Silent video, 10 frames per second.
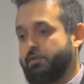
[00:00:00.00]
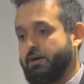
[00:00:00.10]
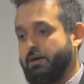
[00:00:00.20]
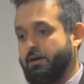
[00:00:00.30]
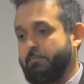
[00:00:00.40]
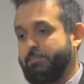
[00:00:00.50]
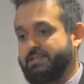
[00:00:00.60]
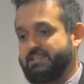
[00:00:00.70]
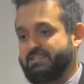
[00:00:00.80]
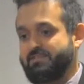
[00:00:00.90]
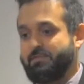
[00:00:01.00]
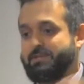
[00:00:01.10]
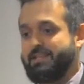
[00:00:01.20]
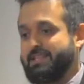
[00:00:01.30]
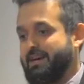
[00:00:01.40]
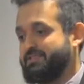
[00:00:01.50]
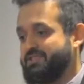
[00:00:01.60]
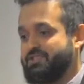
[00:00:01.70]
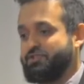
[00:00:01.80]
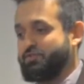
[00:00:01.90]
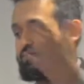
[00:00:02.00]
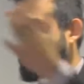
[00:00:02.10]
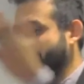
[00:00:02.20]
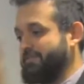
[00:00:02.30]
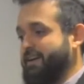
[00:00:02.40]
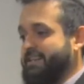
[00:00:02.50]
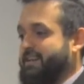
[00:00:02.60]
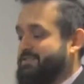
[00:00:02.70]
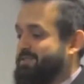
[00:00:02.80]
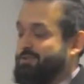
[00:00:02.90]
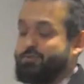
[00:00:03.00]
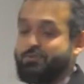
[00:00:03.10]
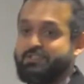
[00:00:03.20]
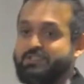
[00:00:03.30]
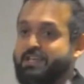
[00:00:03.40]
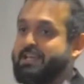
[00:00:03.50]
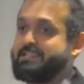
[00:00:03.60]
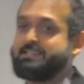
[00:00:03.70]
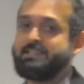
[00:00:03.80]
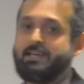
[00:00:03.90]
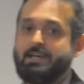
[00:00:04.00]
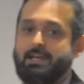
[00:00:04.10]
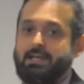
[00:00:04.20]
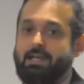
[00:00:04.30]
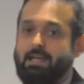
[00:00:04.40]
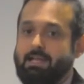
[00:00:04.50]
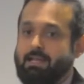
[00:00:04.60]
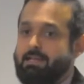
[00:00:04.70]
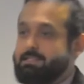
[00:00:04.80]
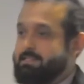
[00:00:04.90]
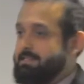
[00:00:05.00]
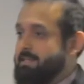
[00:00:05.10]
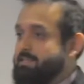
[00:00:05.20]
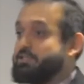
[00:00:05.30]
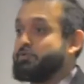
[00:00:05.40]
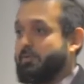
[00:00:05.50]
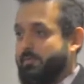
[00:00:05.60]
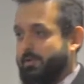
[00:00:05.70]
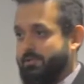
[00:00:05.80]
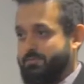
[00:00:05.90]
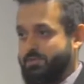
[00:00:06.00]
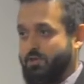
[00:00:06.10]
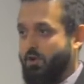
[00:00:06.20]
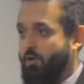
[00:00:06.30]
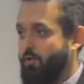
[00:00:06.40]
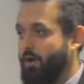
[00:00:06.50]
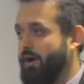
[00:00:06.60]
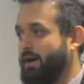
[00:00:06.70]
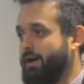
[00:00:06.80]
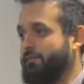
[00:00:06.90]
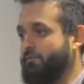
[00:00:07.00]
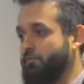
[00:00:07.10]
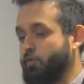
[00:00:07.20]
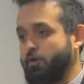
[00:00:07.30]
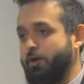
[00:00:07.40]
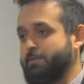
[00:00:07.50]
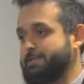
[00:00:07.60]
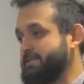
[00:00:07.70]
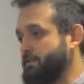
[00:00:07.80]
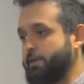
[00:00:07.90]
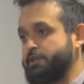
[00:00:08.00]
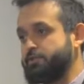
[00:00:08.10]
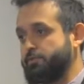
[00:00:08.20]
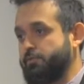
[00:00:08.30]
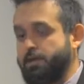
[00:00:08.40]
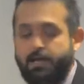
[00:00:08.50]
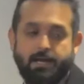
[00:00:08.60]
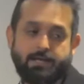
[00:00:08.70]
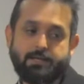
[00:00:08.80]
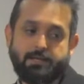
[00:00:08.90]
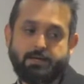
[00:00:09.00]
a business from 10,000 to 45,000 users. It's doable. So WooCommerce is a great tool, and